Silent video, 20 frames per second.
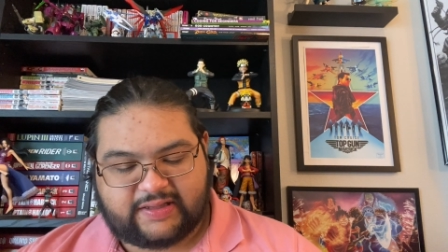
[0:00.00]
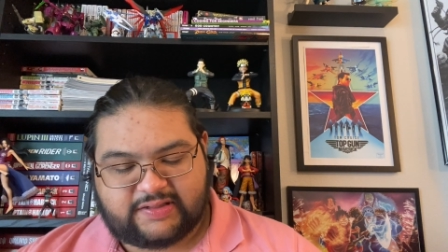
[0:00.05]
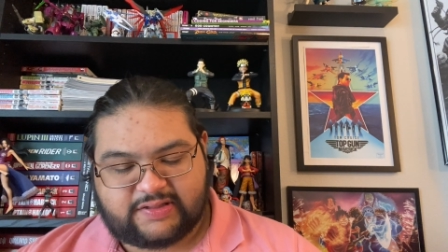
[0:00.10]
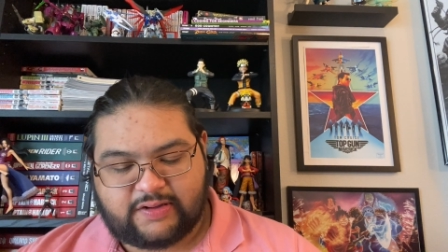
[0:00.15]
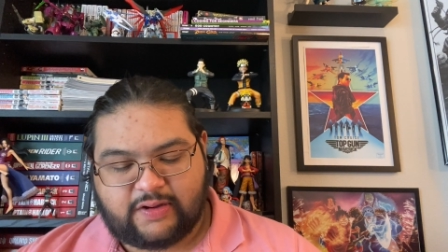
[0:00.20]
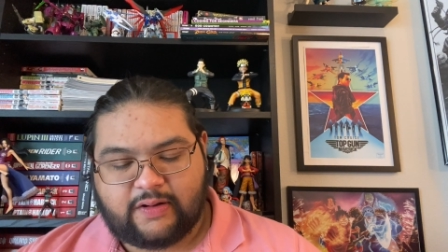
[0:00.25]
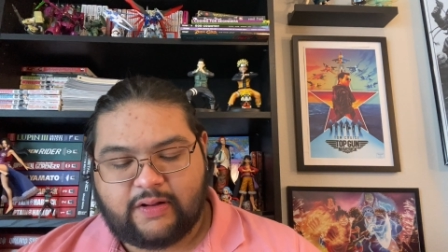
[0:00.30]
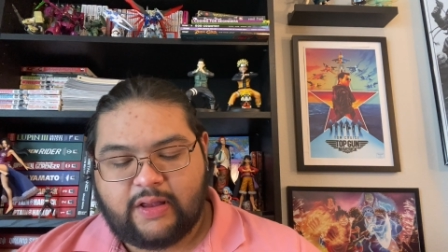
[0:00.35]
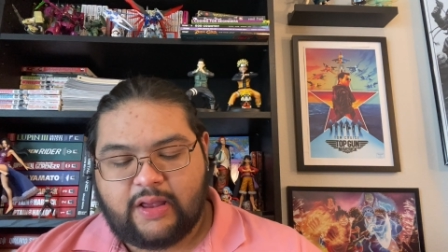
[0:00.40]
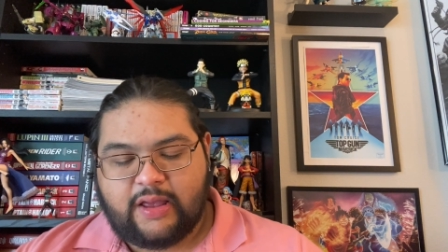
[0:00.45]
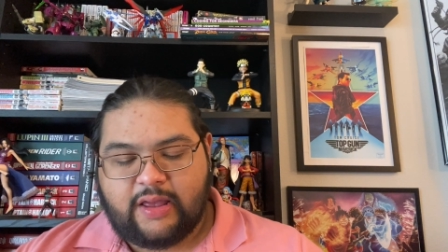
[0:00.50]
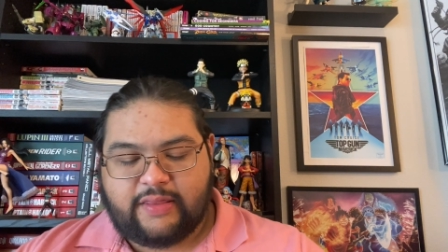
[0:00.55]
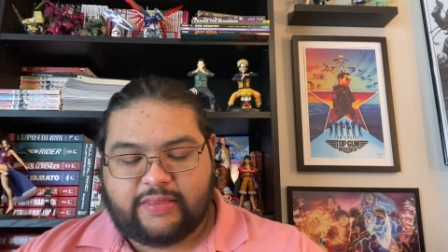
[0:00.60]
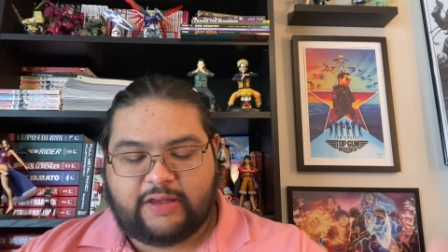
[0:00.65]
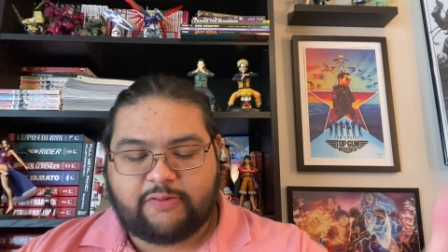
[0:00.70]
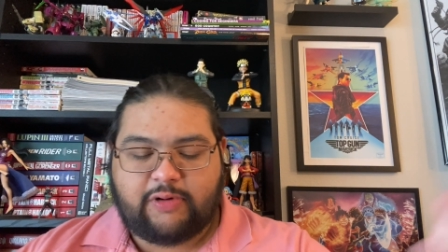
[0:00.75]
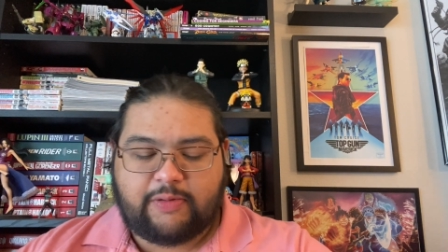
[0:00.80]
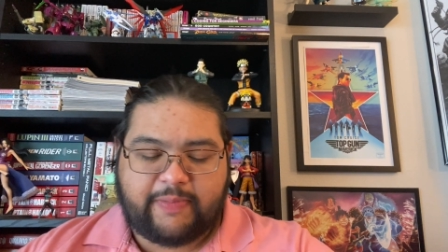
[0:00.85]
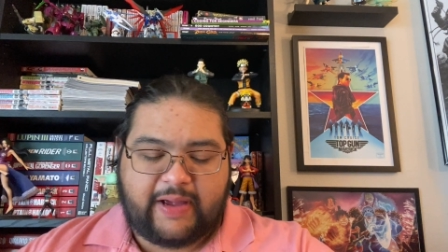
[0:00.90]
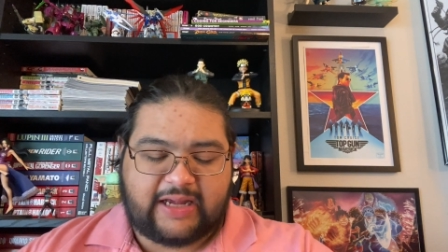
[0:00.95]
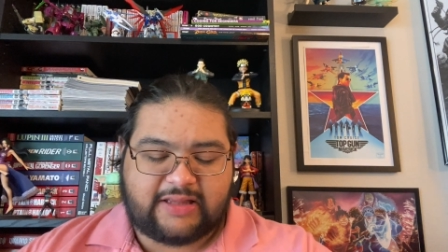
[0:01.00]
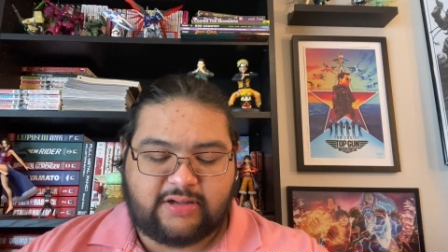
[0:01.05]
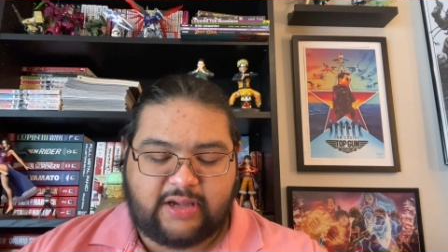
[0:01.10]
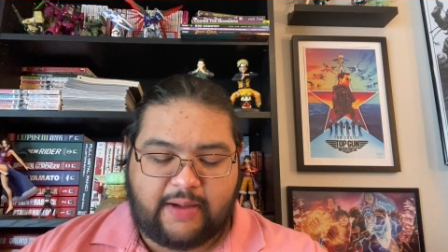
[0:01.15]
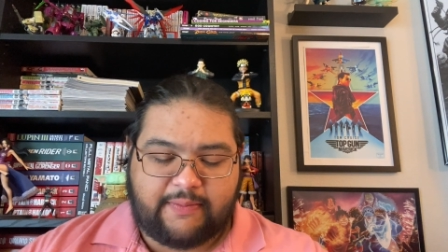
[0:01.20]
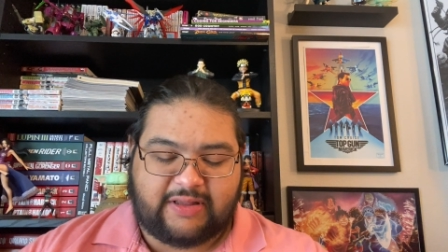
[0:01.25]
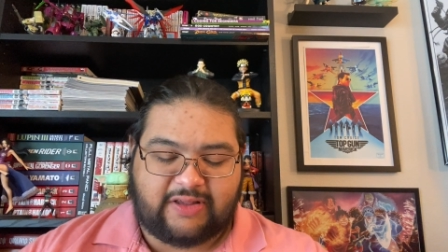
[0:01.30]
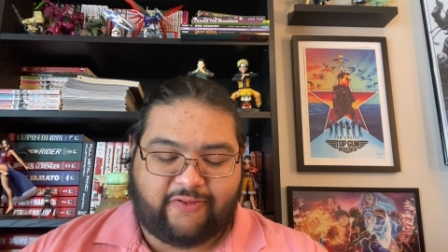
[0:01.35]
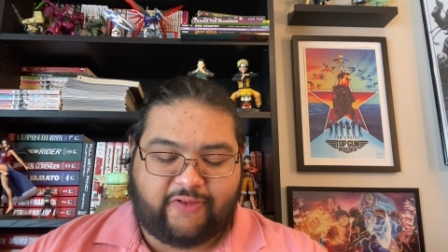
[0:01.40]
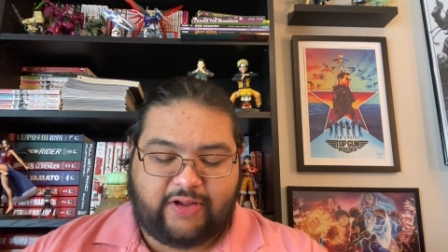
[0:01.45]
So then we're back to
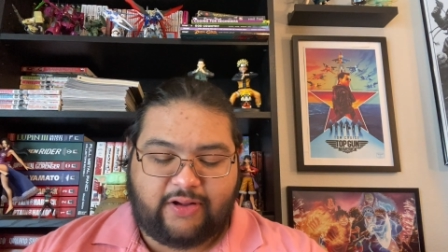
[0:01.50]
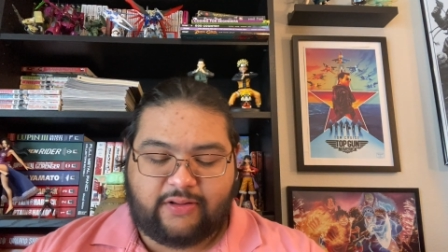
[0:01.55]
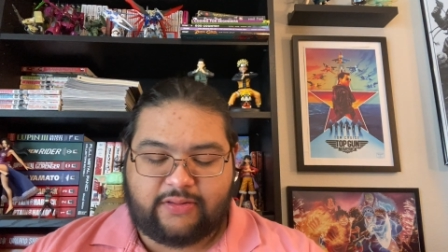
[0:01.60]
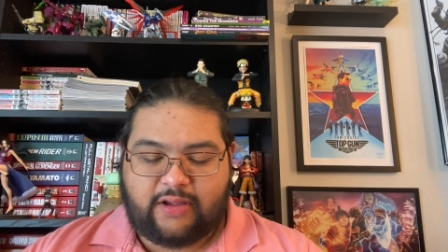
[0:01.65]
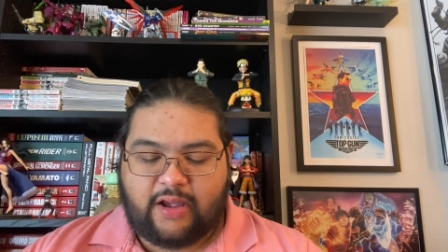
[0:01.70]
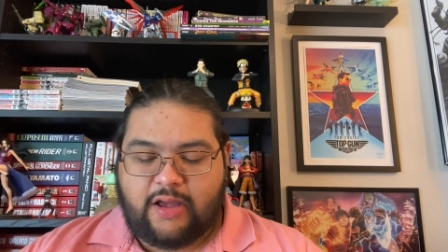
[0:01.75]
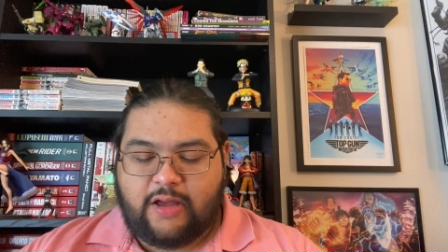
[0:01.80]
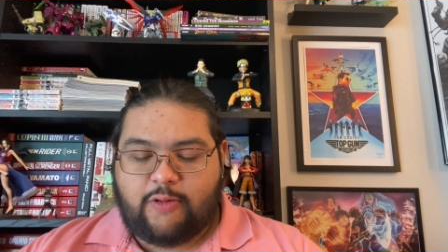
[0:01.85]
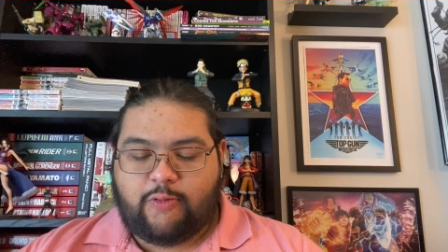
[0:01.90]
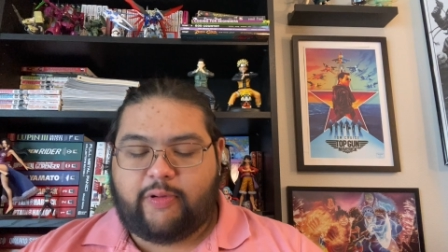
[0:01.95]
Emmons Field,